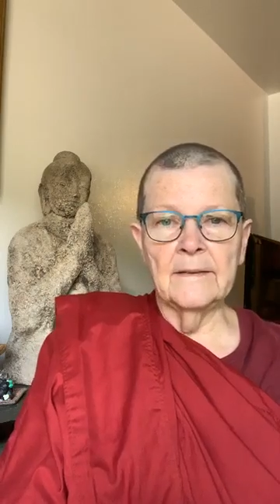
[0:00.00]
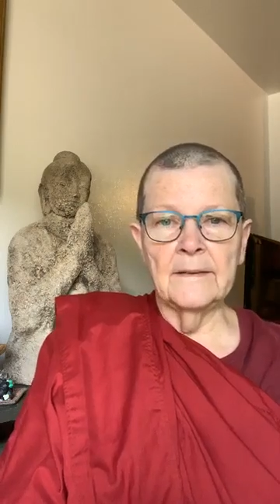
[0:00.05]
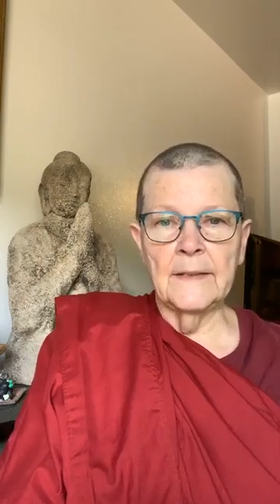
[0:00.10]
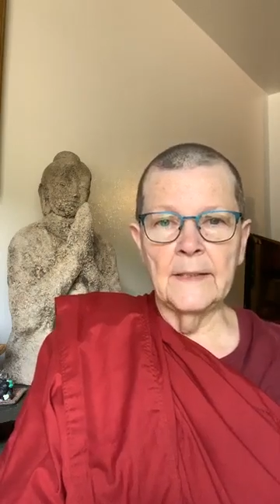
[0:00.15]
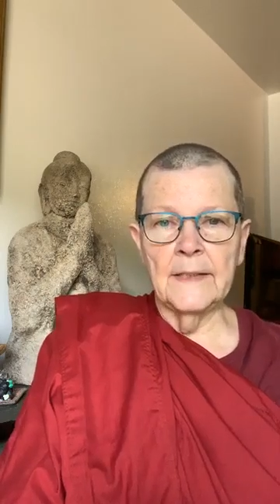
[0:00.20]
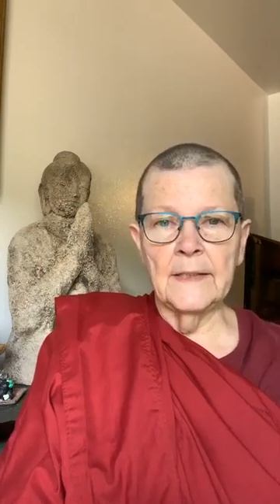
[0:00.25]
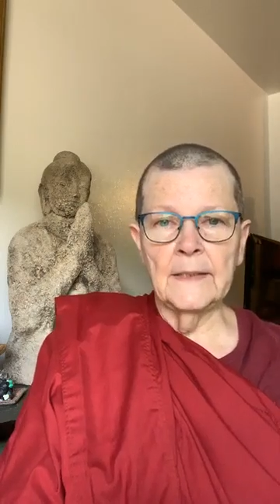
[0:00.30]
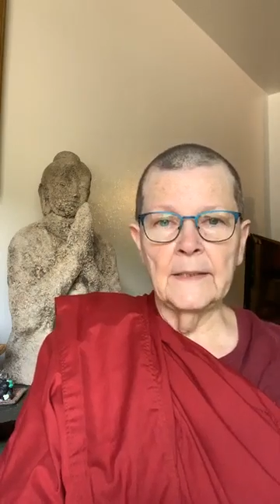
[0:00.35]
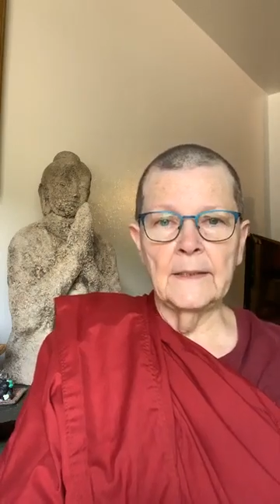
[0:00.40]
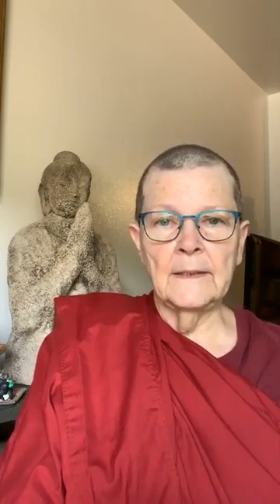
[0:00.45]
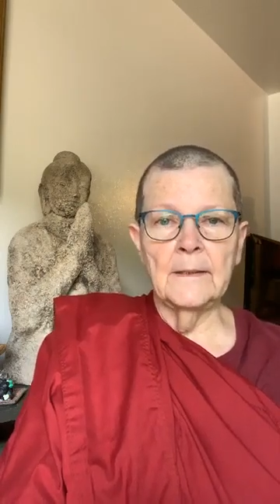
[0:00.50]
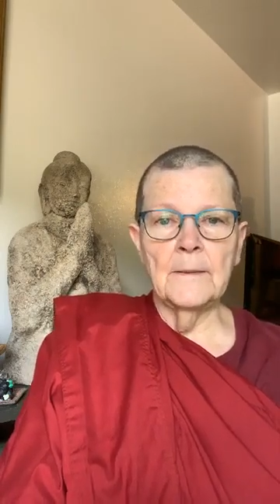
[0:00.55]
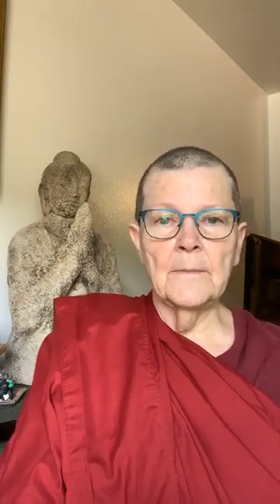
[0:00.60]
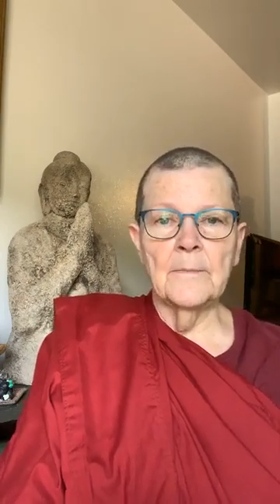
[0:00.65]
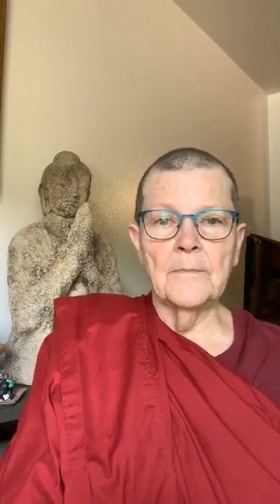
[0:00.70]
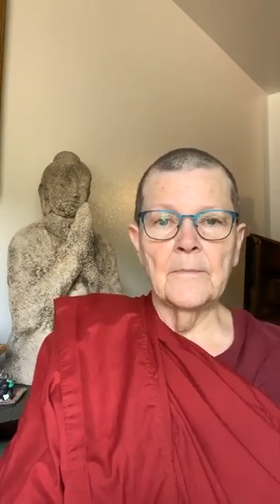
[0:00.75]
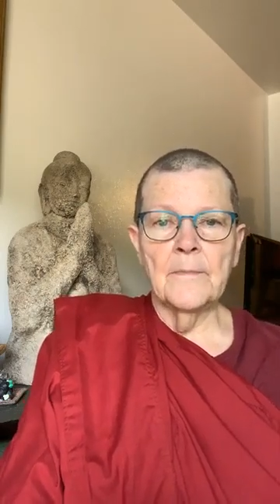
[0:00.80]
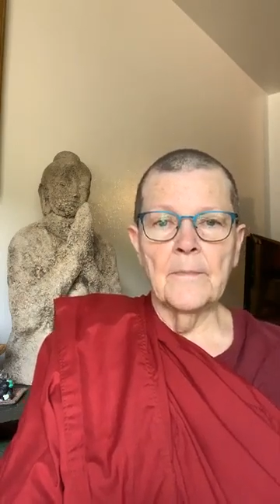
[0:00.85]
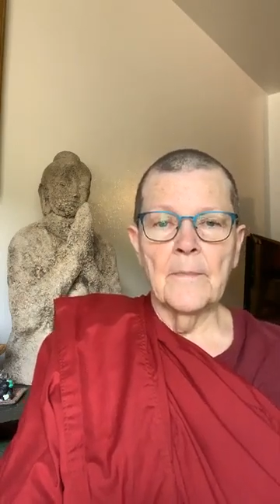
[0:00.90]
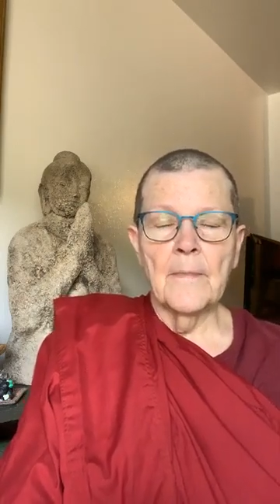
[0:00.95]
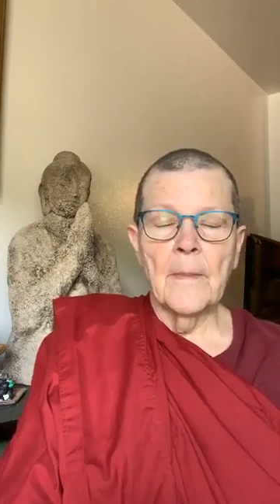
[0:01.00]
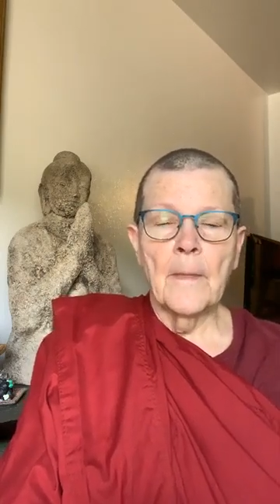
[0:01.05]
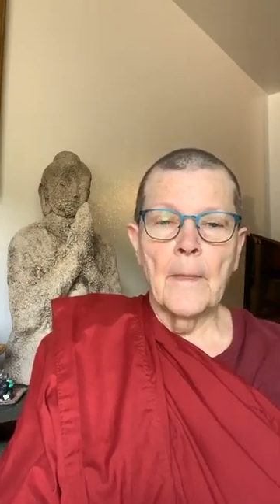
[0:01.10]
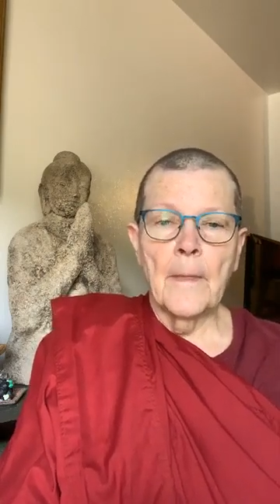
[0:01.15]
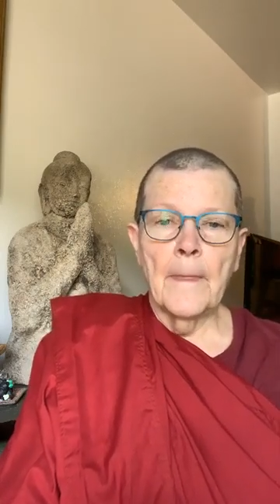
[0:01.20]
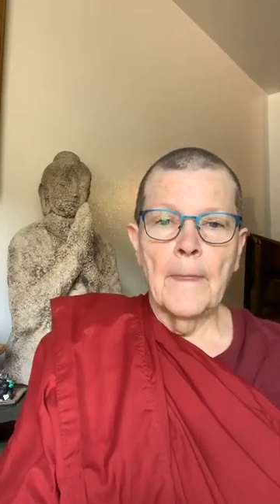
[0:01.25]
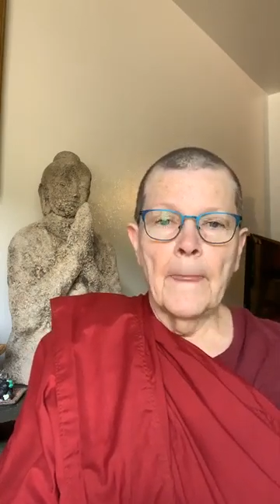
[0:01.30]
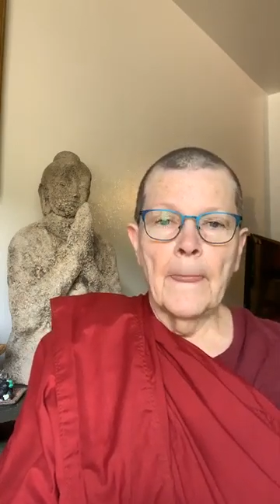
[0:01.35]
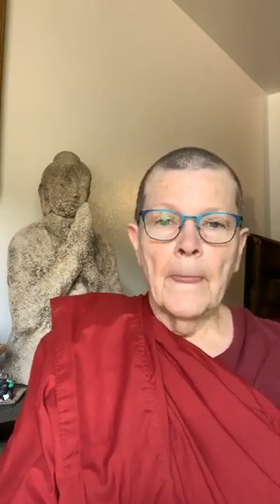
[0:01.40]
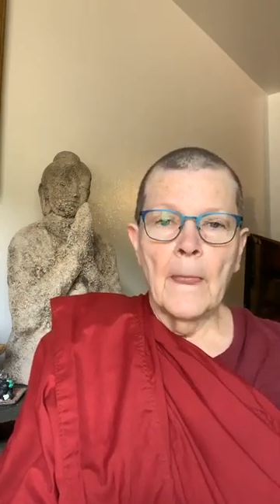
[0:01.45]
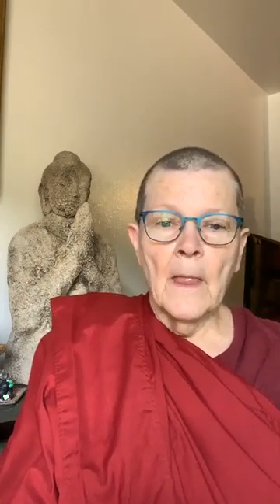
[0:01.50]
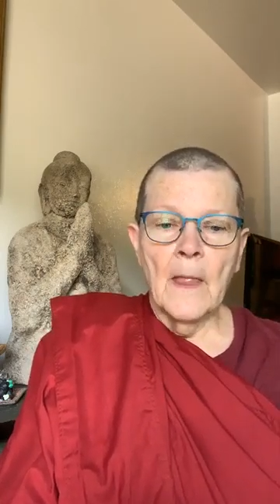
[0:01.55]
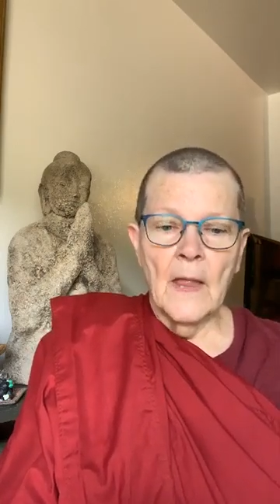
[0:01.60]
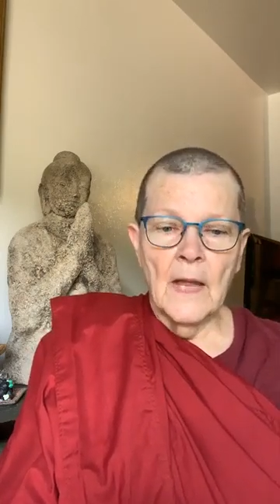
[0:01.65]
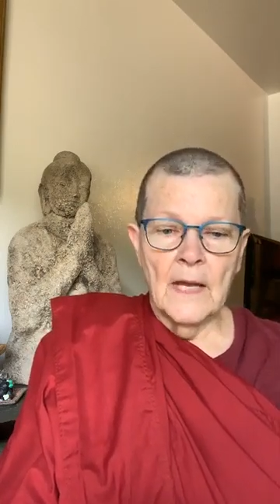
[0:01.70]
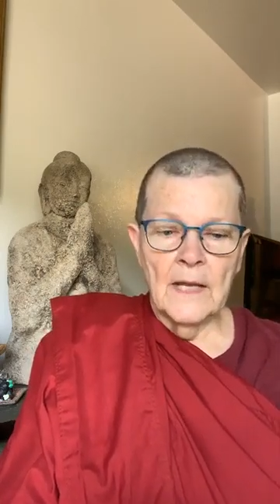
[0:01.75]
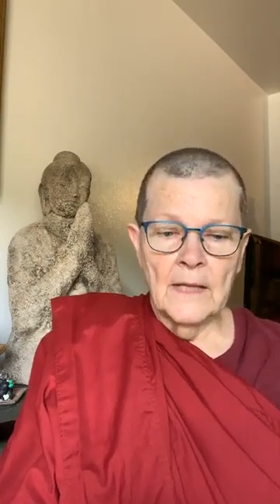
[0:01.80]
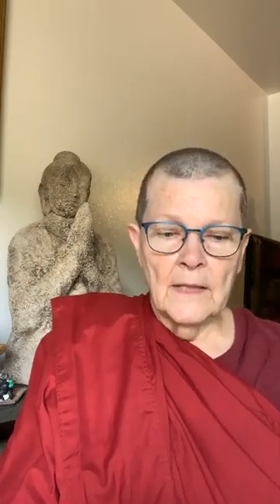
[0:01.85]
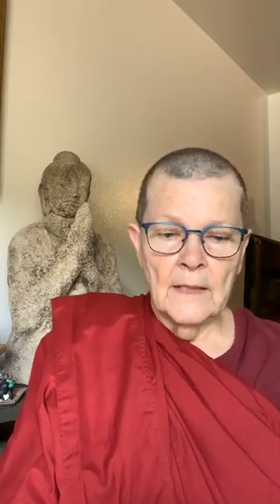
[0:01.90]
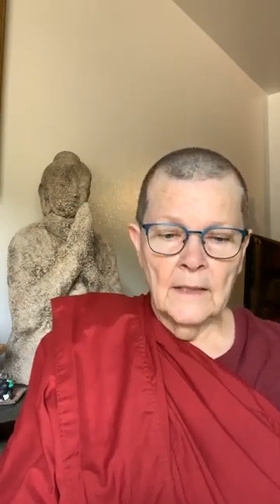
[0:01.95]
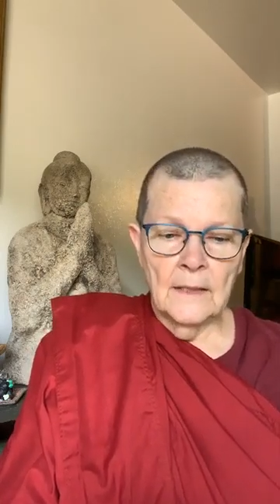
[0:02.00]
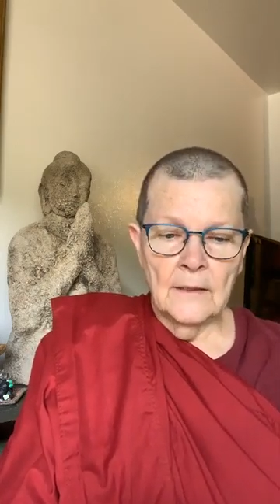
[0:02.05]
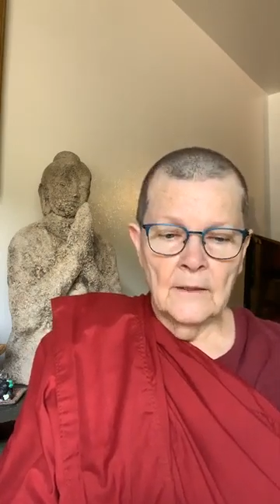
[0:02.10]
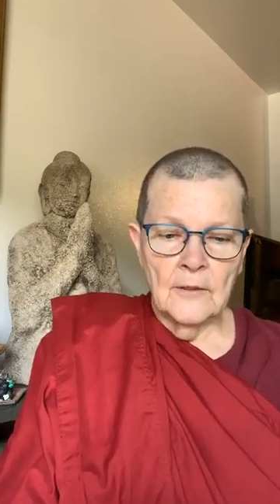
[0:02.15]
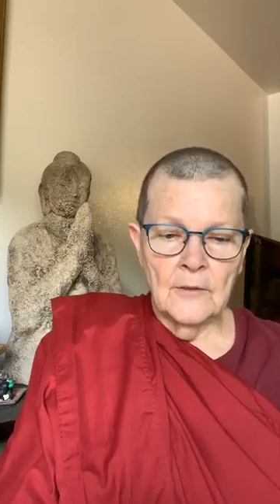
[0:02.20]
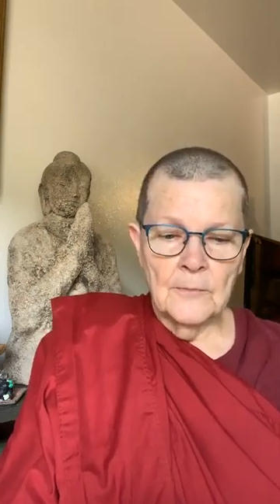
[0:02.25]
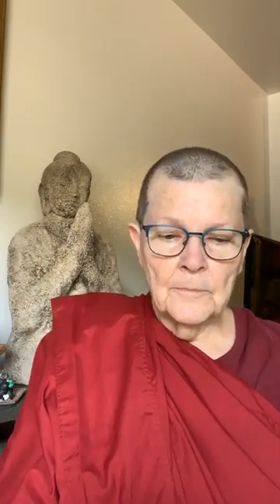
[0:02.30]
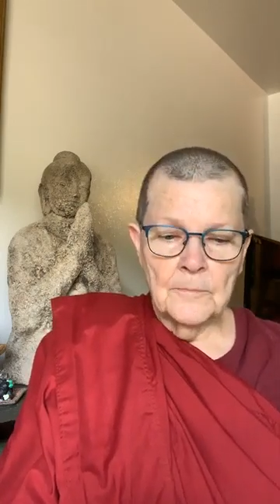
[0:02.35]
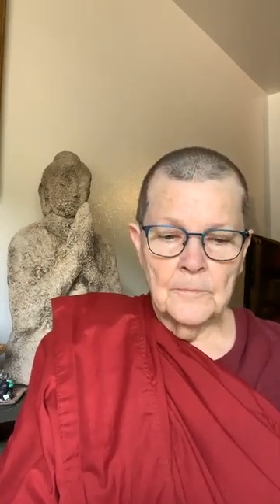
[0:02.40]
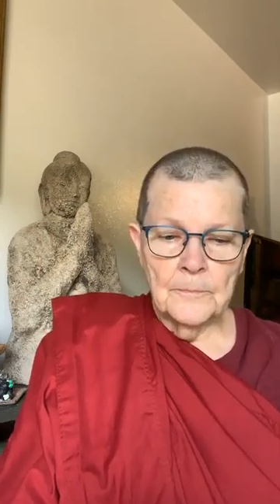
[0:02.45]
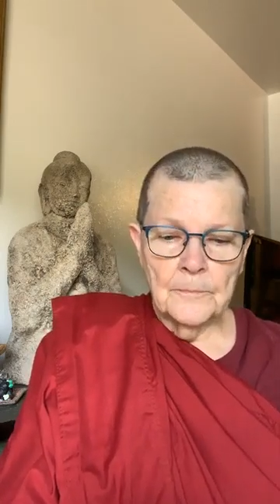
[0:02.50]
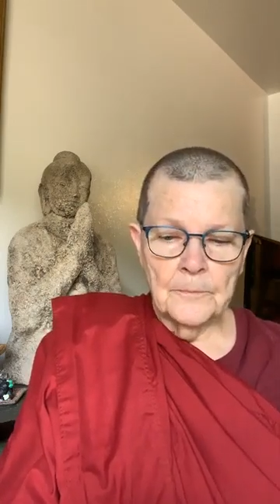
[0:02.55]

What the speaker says: today, and